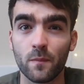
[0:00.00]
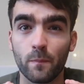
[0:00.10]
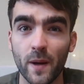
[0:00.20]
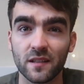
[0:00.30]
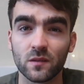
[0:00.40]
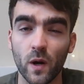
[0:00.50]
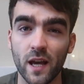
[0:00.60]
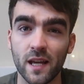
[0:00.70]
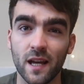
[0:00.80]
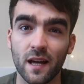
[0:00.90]
the best
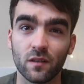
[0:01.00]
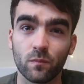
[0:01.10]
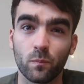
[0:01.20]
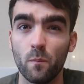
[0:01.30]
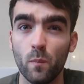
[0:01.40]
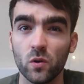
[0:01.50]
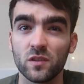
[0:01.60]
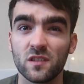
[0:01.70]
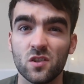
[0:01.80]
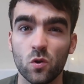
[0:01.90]
way and
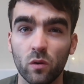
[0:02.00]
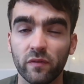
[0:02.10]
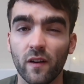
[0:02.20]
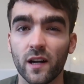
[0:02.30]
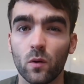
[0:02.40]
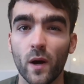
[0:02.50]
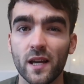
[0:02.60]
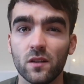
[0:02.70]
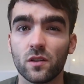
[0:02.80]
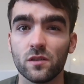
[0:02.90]
most surefire way
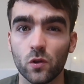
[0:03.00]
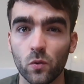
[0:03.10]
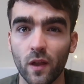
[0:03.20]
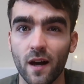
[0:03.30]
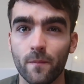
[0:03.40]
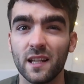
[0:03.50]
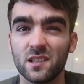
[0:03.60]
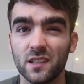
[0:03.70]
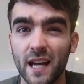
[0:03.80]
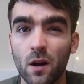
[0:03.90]
you can do that
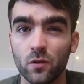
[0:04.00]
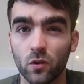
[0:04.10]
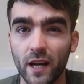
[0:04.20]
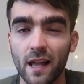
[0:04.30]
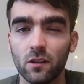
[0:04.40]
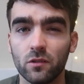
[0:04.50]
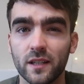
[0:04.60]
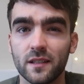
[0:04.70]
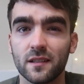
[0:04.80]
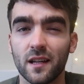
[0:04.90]
is to count your
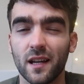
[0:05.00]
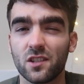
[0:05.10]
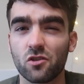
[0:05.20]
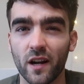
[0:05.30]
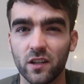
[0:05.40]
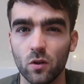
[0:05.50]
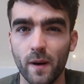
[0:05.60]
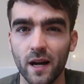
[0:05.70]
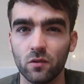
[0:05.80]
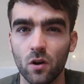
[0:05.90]
calories and track your
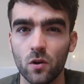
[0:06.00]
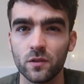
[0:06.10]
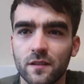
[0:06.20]
macros.